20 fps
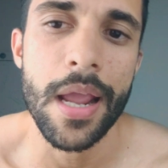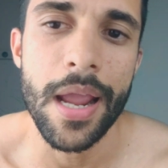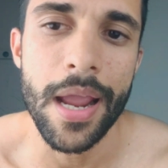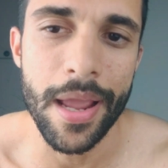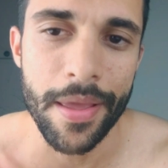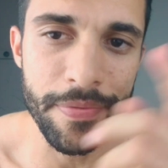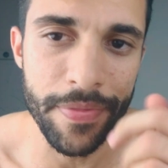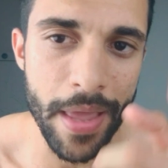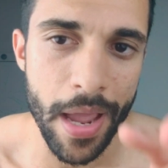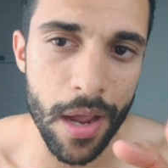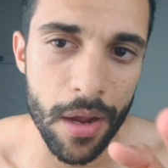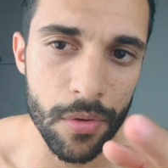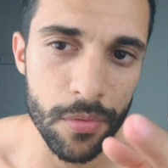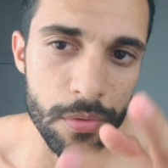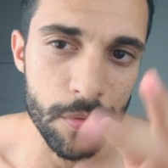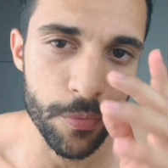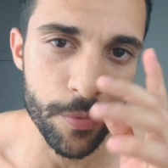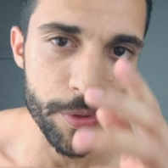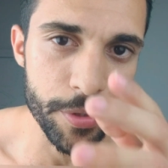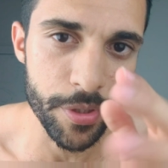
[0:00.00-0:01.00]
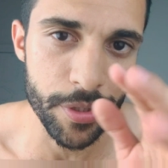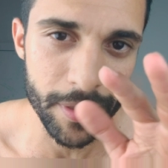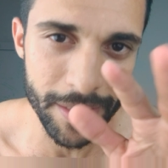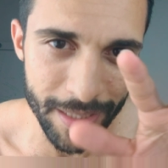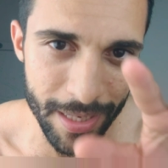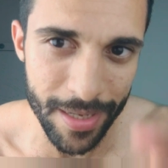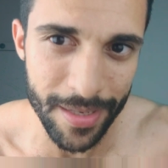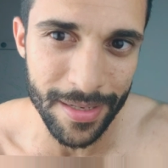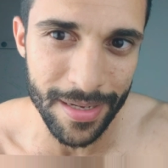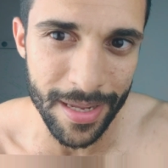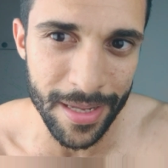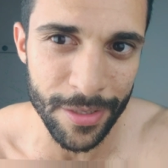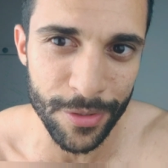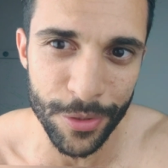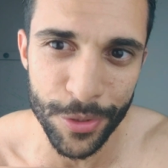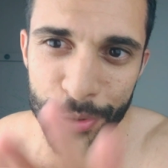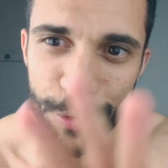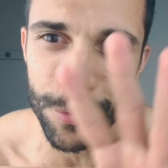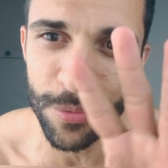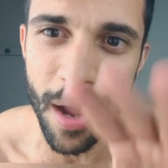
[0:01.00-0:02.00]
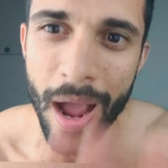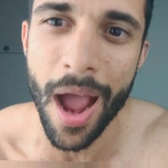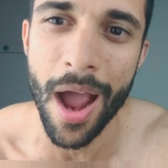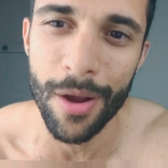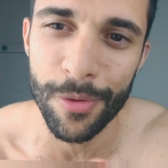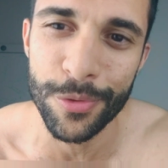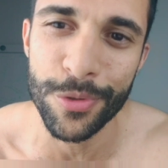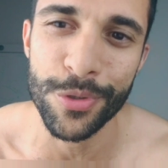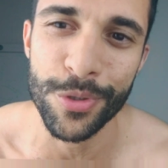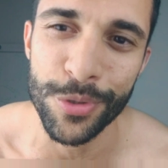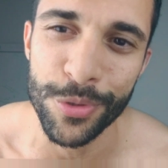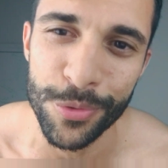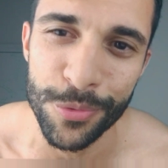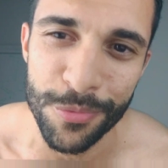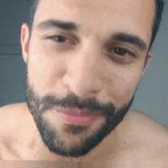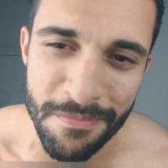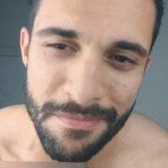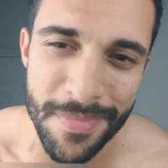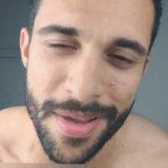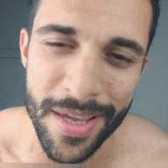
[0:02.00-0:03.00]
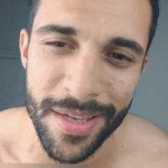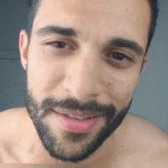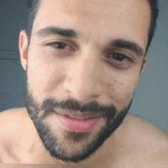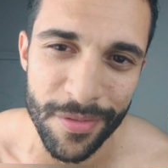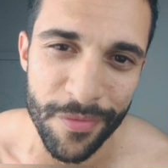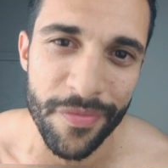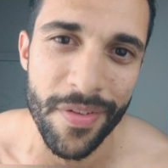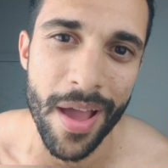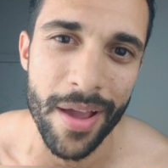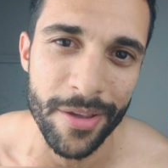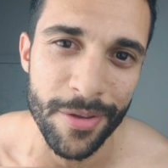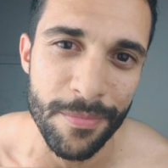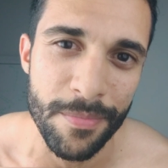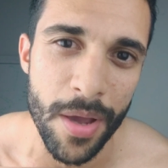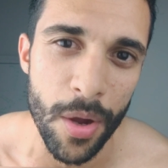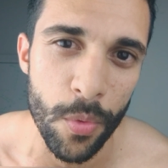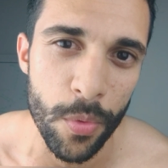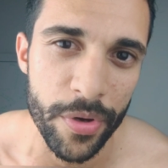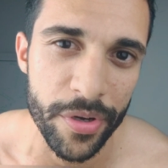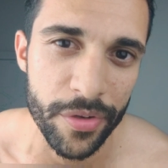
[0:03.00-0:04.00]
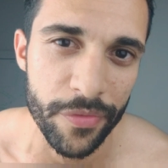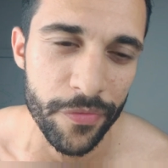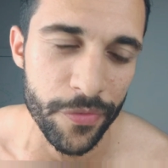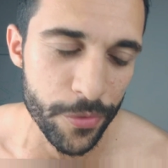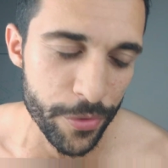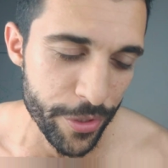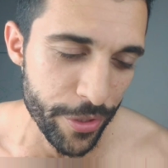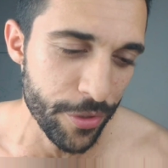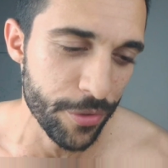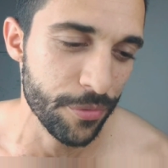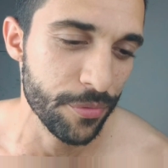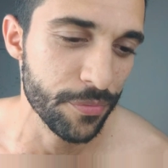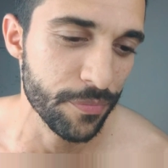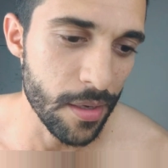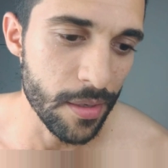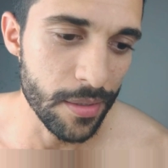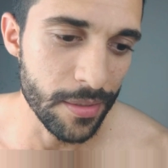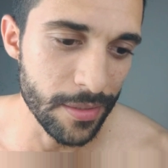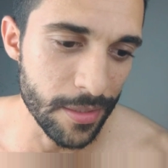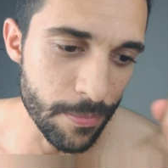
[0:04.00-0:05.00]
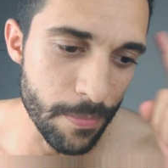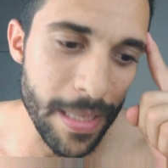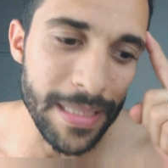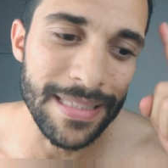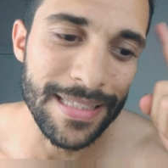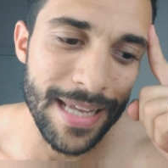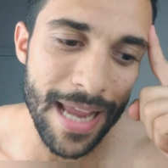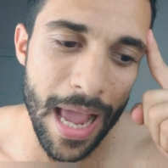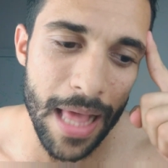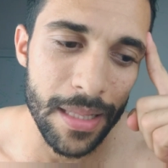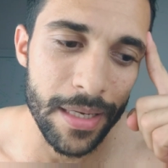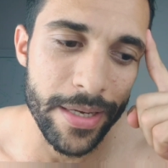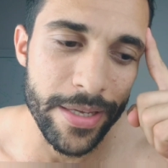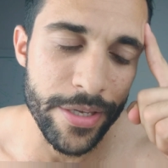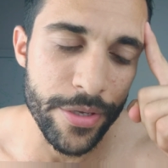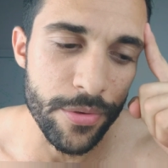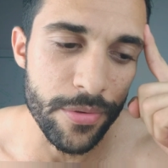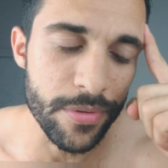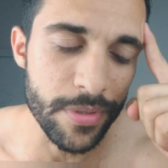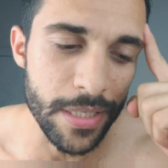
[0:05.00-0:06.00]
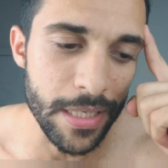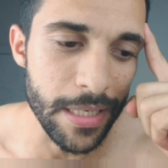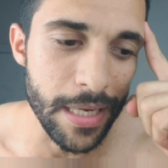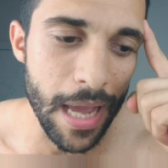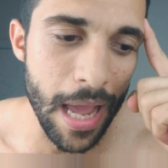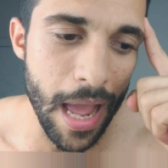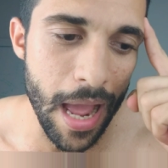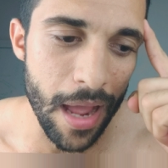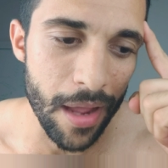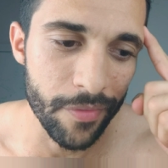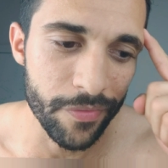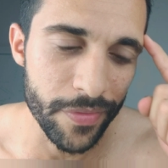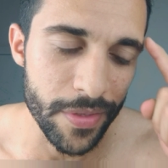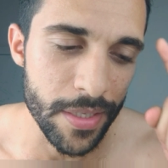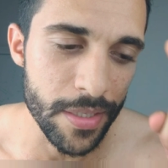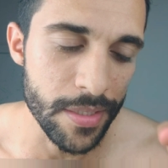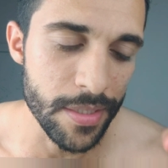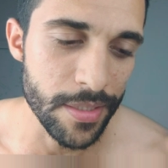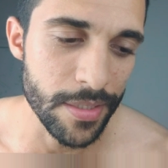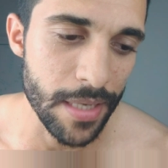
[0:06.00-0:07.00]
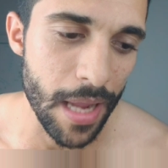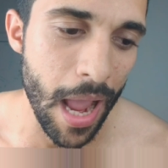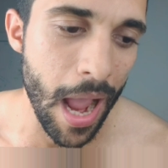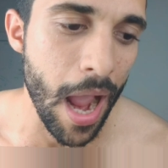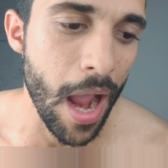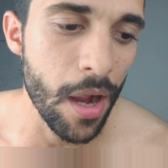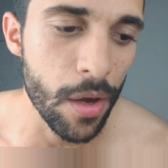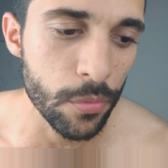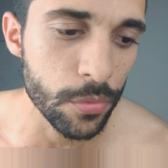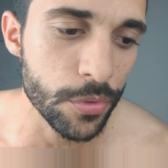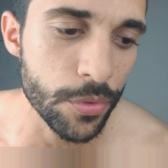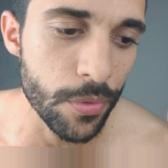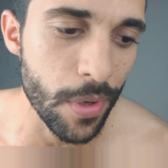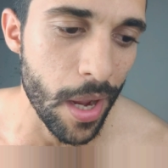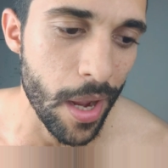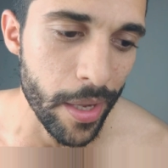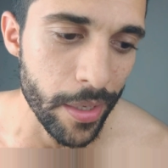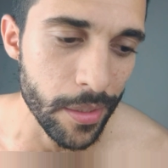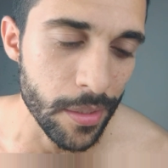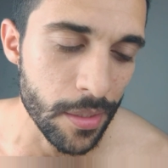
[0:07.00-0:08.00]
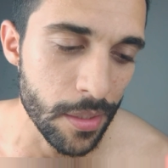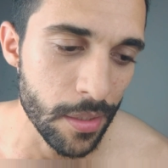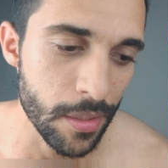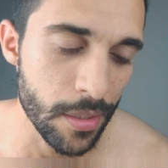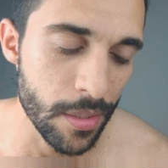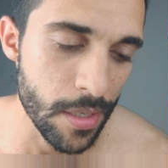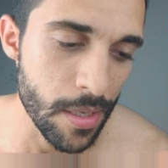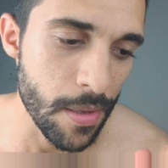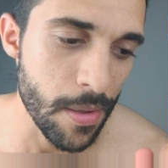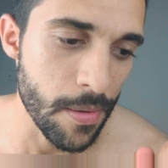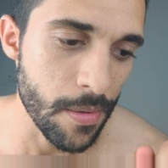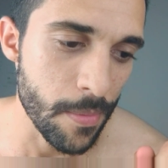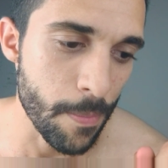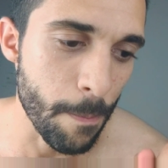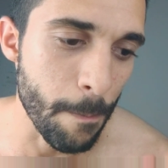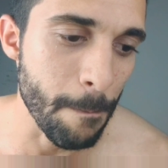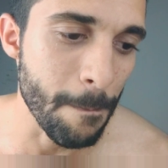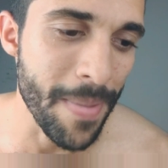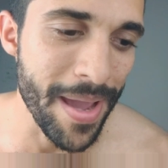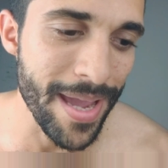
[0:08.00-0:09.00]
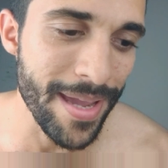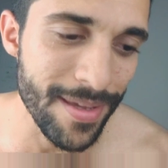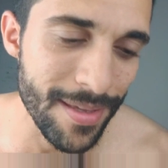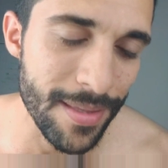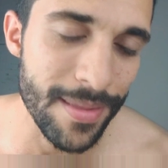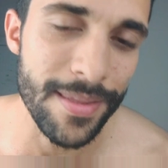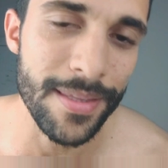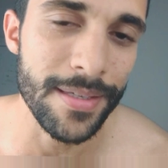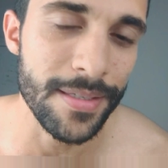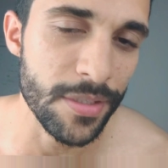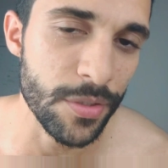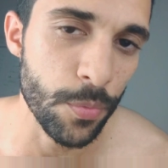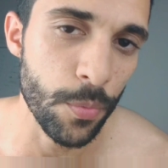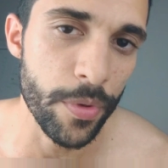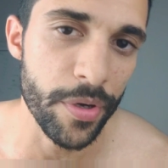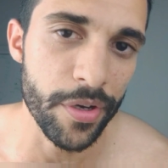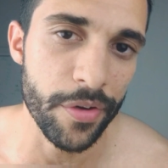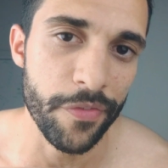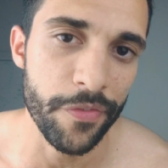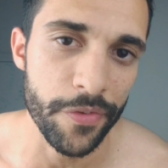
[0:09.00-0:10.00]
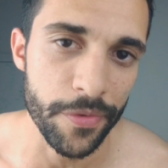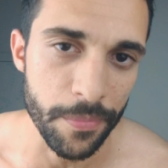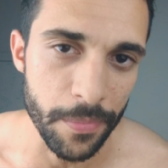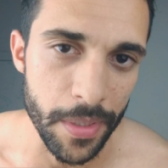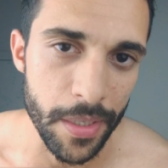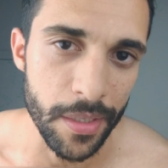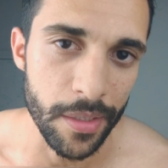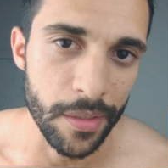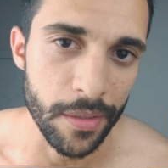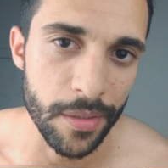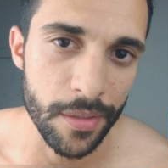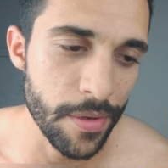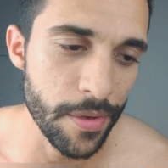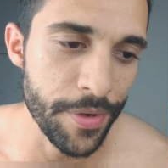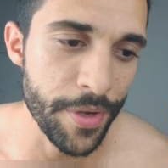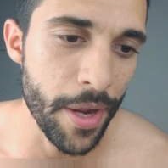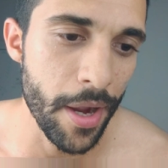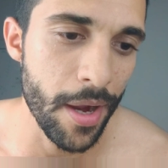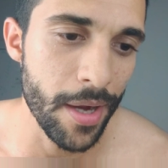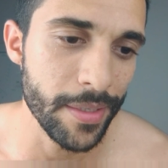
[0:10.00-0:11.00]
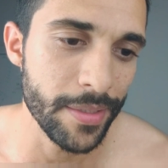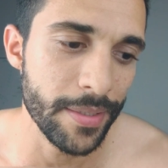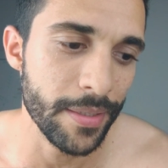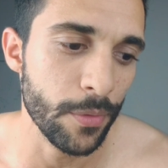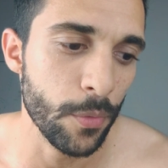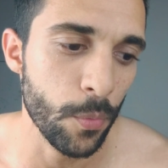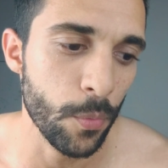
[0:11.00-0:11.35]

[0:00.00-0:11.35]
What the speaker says: And now we're getting into how to make the vacuum bell work for you. The mentality you need to have is, how do I make this work for me? Not,